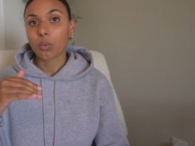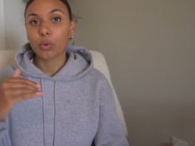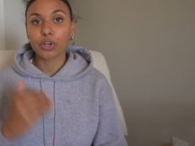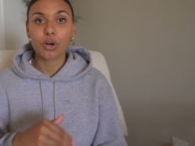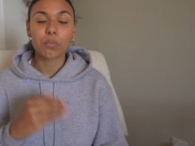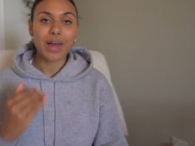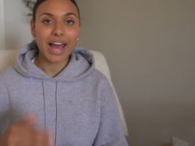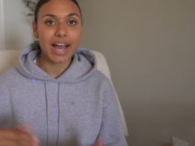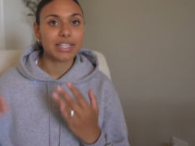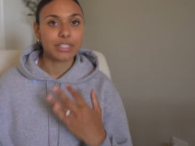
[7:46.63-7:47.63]
would go
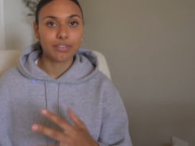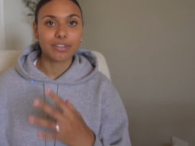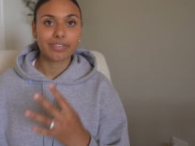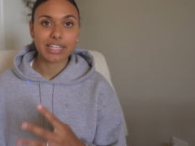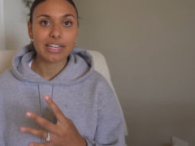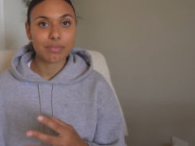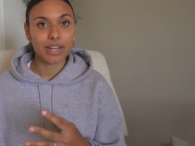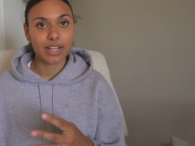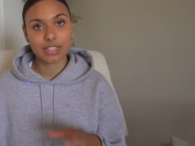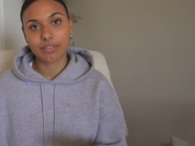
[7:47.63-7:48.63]
past 15
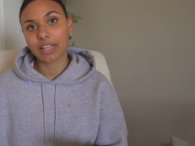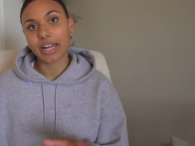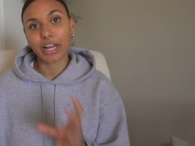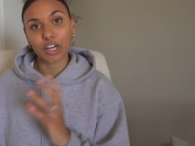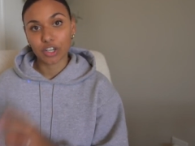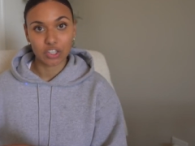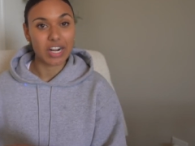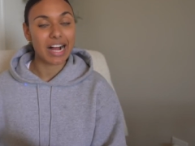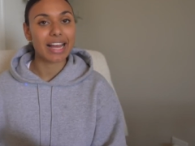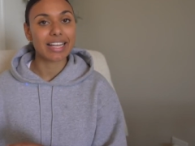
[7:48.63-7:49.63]
minutes of letting her
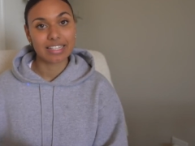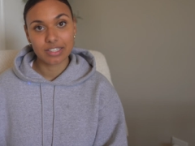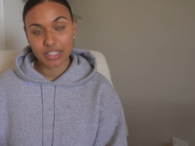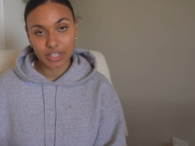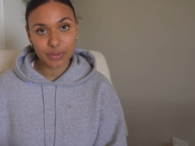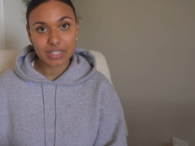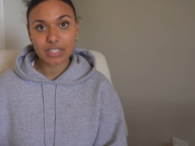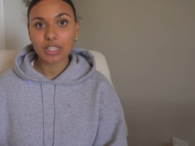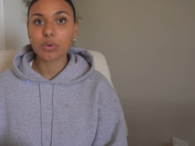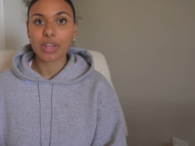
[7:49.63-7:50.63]
cry
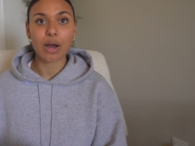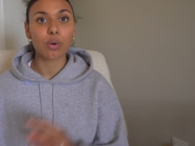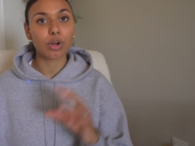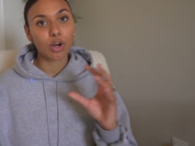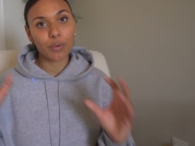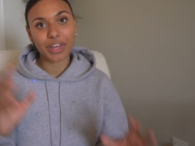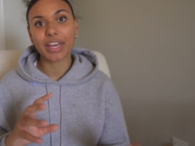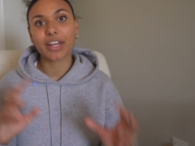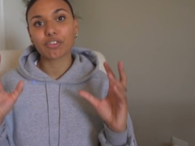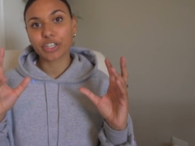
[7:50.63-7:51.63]
continuously without going
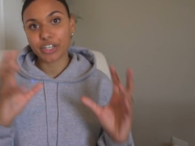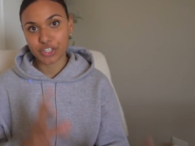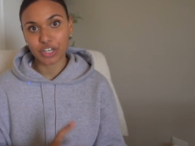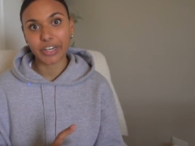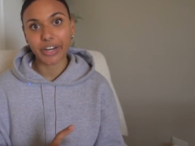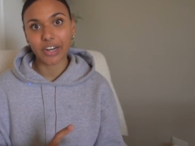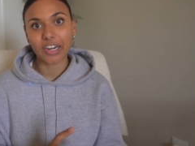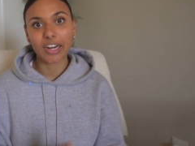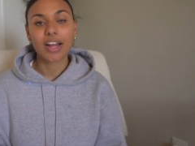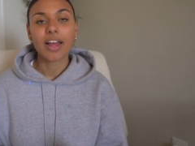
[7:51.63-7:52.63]
in, reassuring
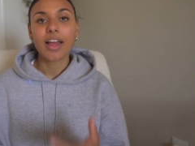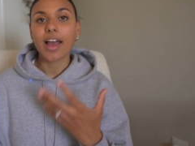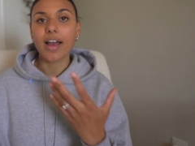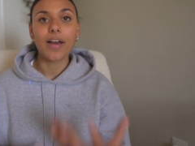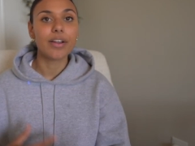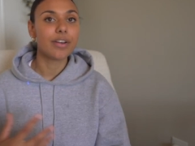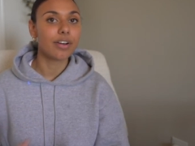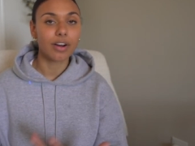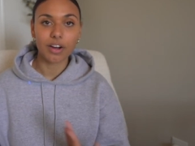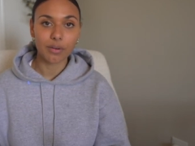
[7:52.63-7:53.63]
her, and
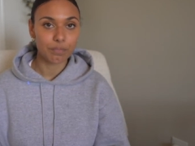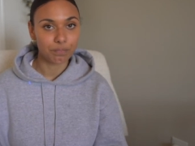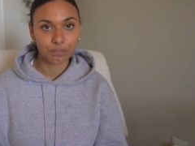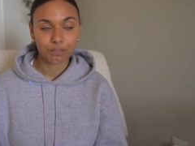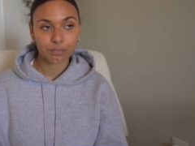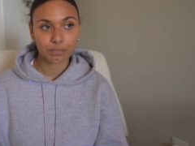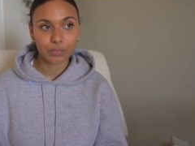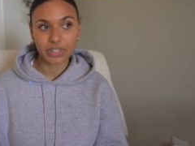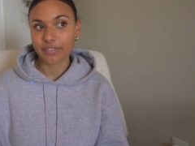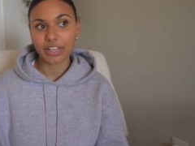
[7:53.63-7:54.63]

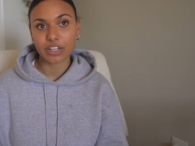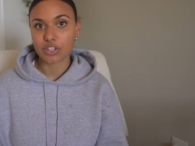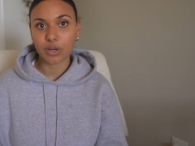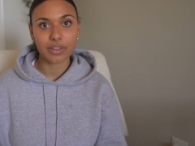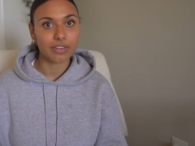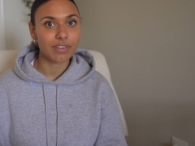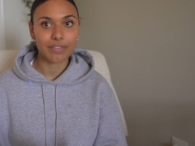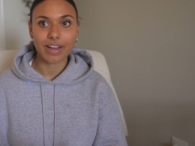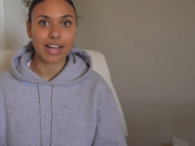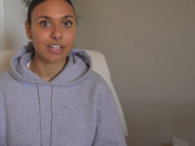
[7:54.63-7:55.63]
leaving. So even
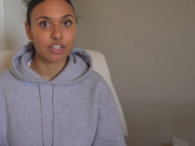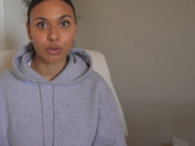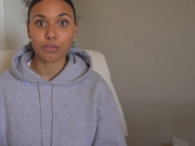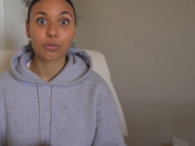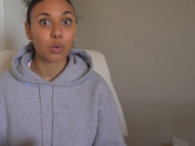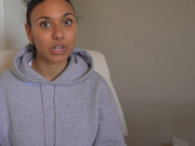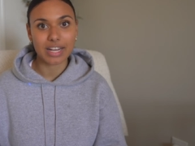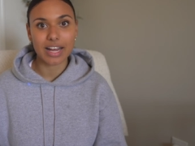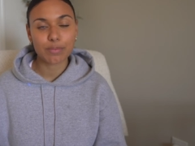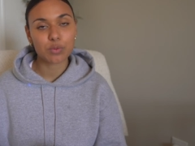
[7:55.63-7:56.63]
if I had to do it 4
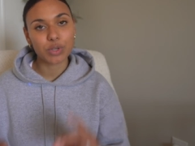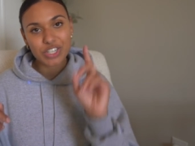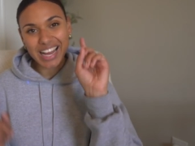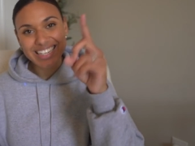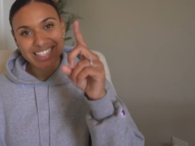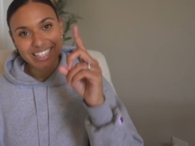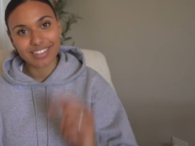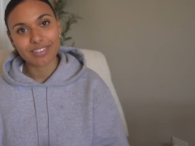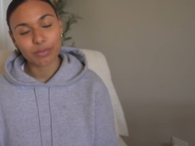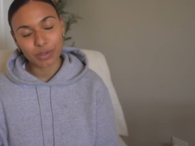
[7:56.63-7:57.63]
times, which I
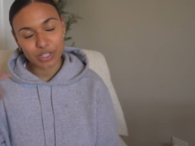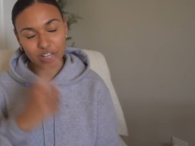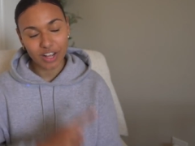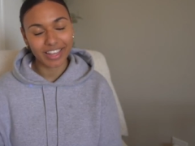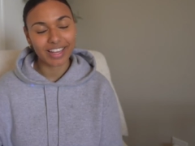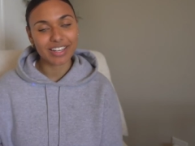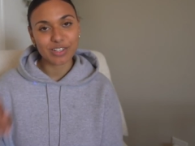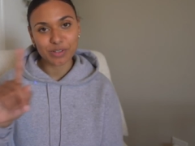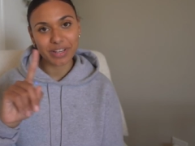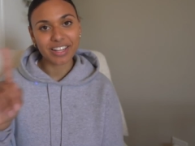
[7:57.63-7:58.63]
didn't, which I'll get
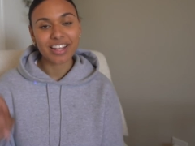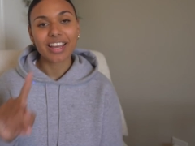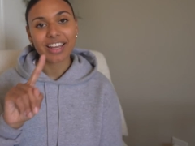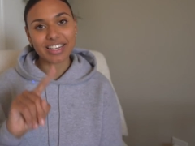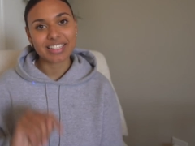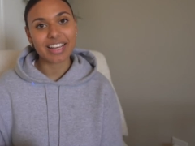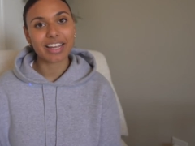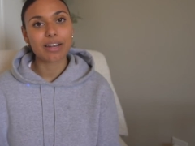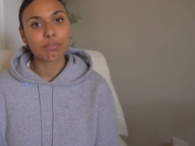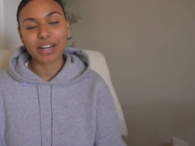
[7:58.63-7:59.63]
into it in a
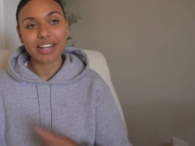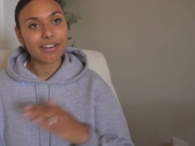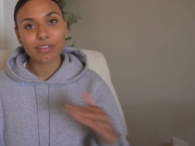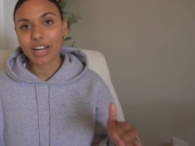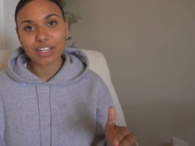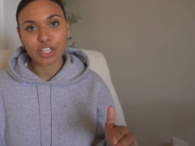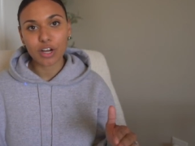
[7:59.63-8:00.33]
second, but I never had to